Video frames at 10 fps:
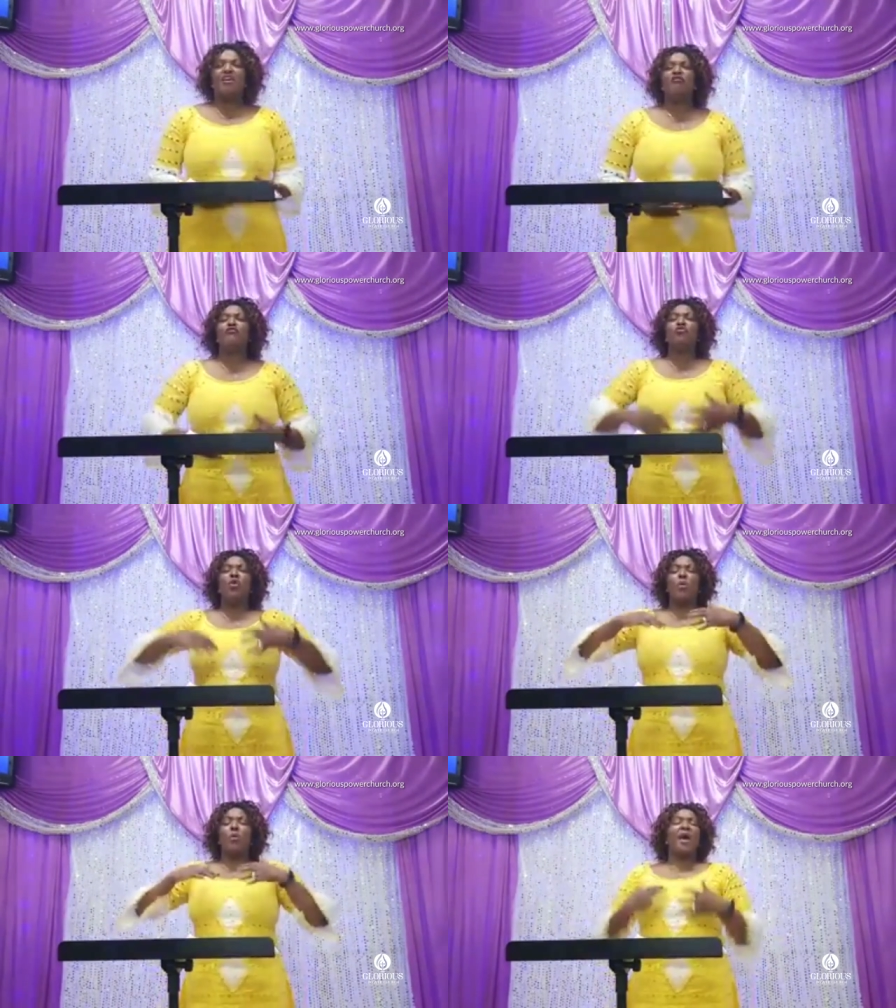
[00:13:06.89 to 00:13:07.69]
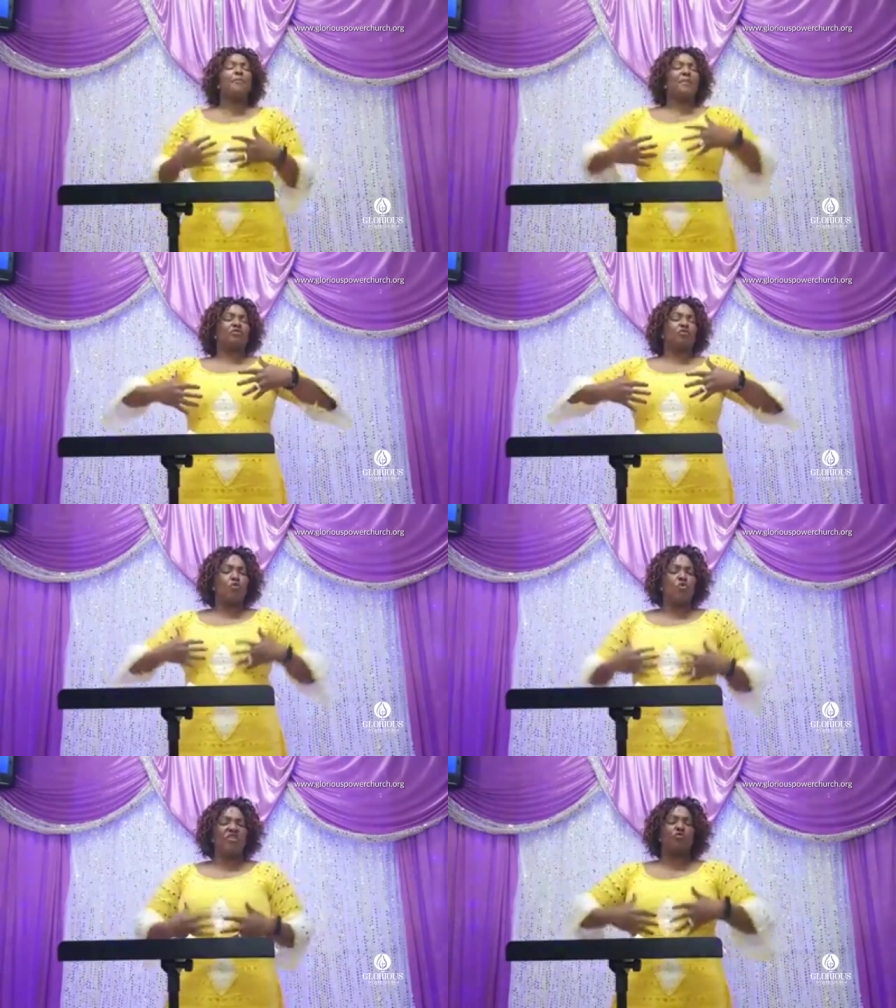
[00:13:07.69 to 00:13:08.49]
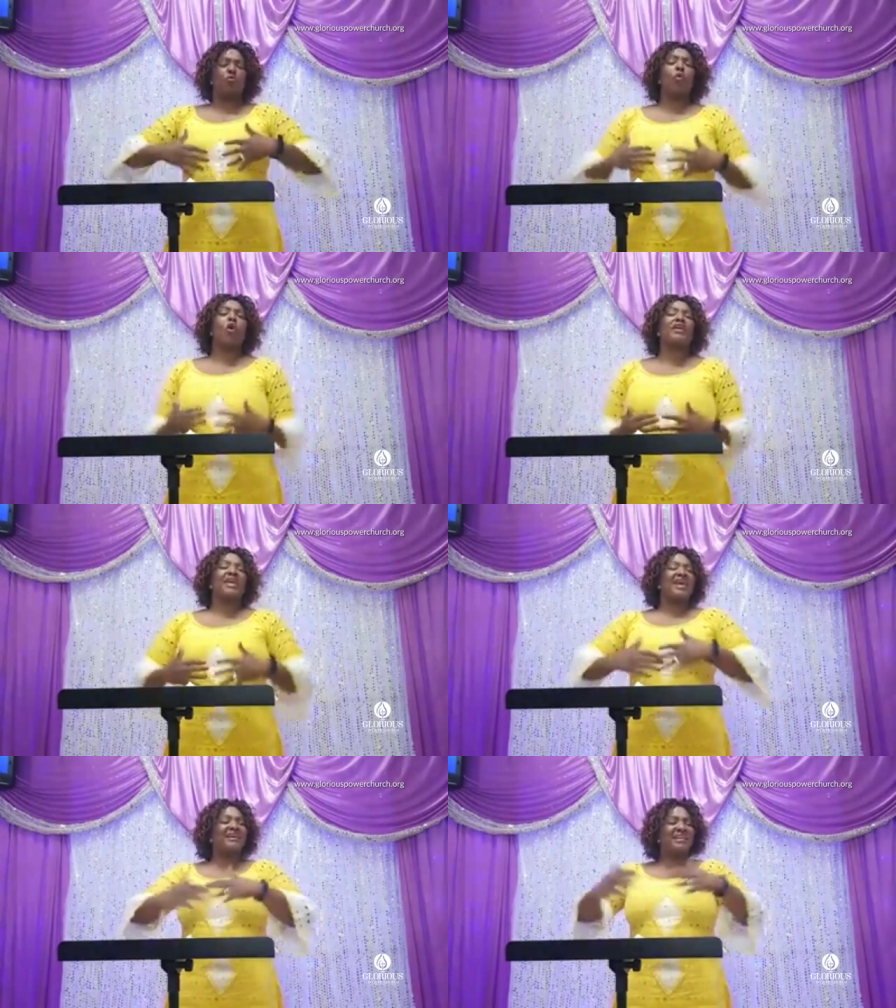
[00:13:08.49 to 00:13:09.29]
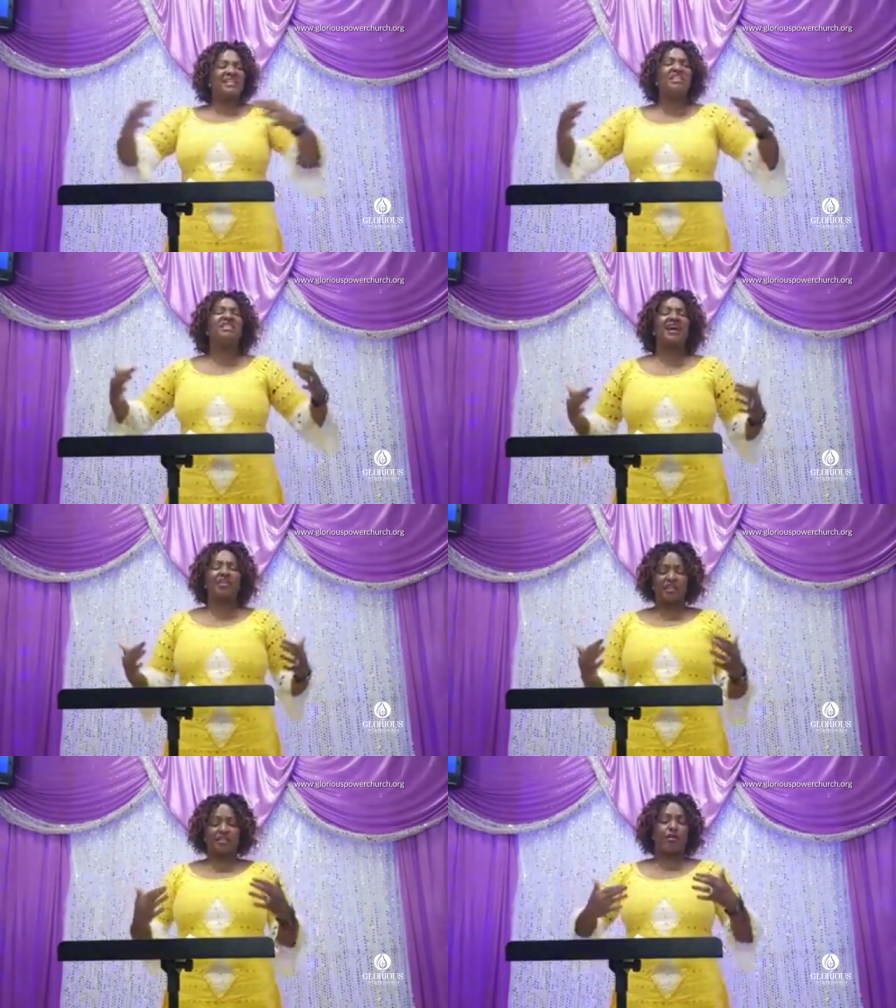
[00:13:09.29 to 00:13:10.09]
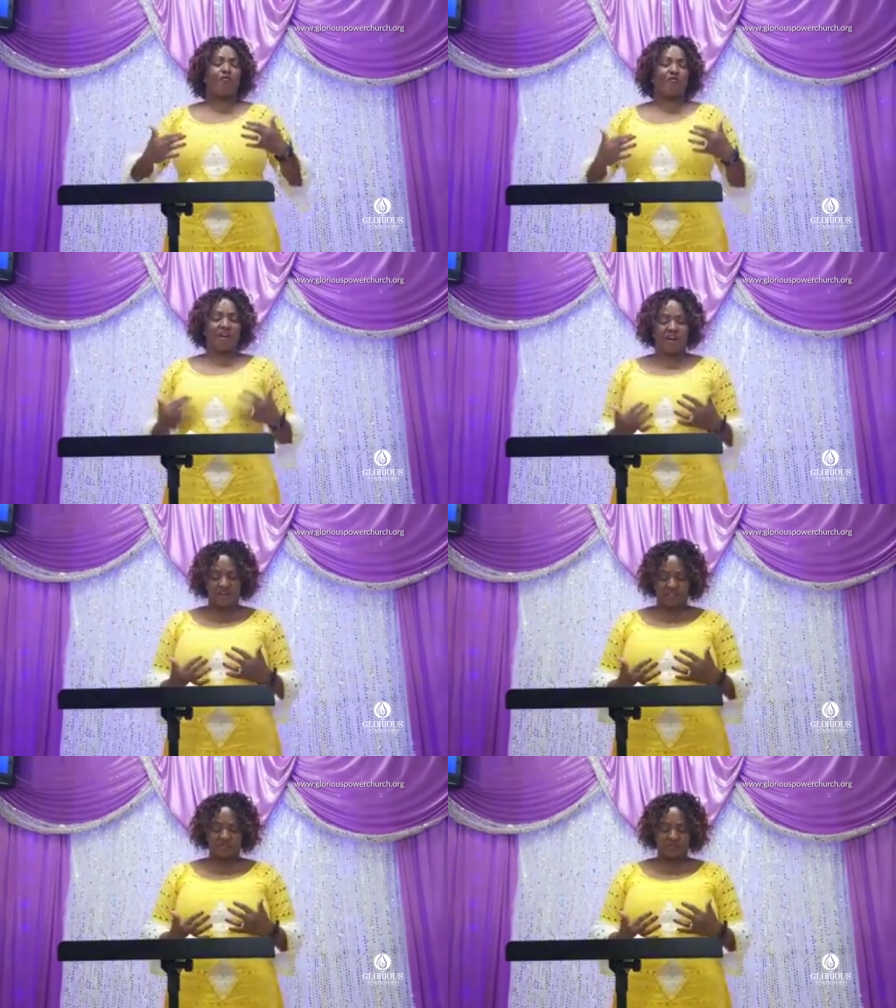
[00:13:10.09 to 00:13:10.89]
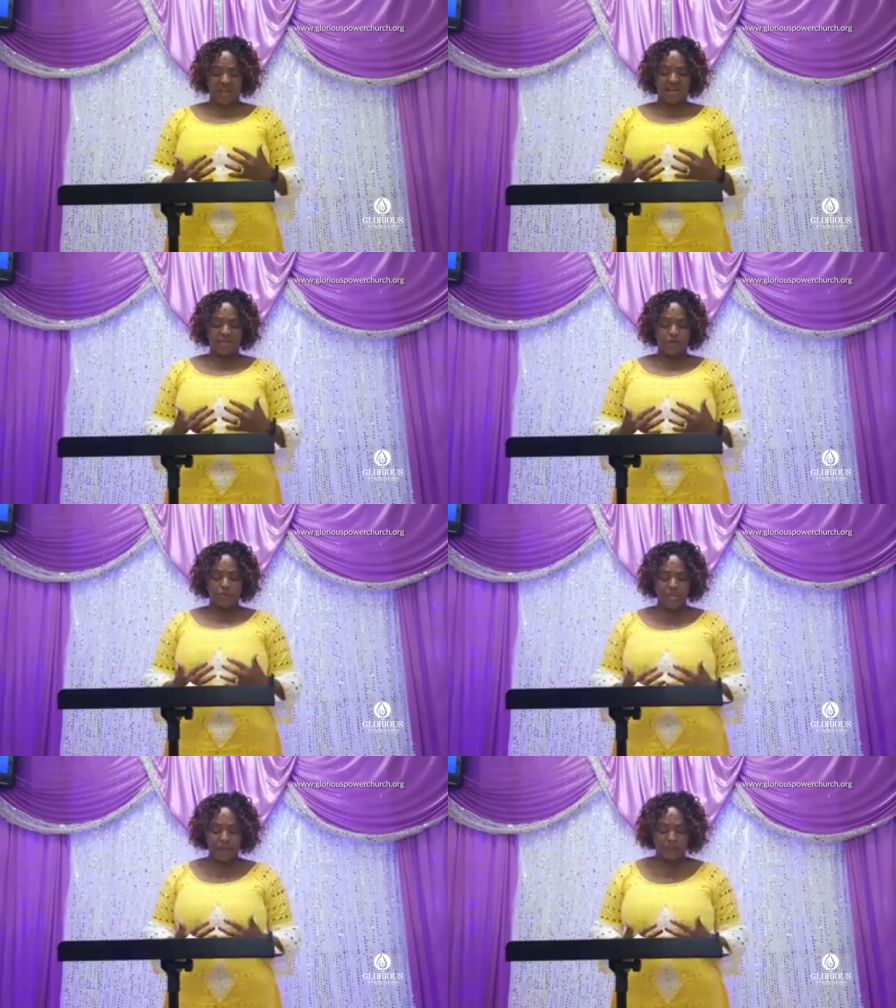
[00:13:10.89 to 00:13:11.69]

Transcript: if you are one person who is walking in integrity of heart, mm. hallelujah.